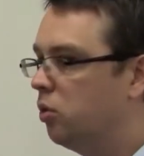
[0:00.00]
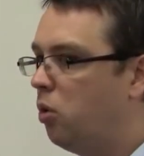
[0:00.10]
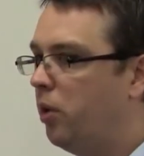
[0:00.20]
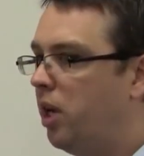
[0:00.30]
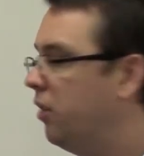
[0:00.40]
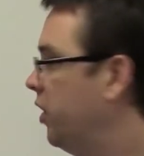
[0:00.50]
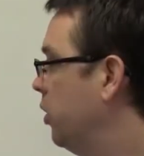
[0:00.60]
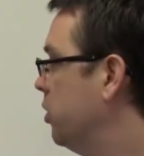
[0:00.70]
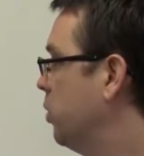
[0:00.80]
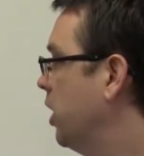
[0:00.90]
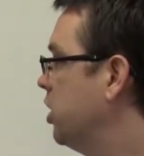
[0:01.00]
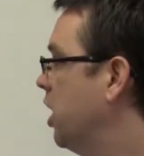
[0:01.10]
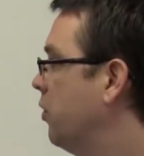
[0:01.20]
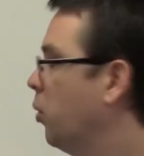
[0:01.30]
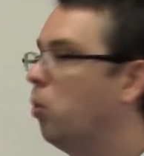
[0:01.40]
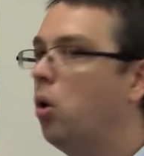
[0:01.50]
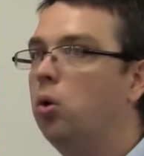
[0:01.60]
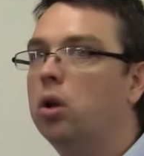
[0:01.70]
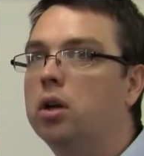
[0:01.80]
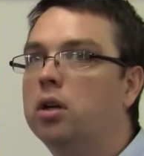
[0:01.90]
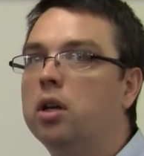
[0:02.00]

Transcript: what we have here is we actually have a roller,